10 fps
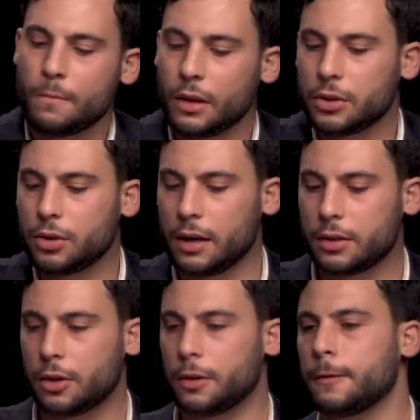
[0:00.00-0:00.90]
That's right.
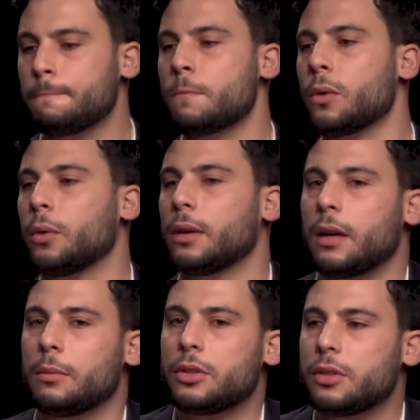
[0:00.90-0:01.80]
So when it
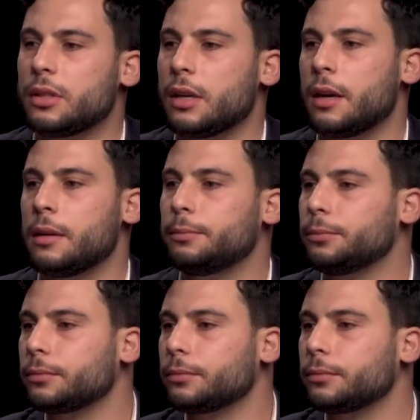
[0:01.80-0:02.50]
comes to, say,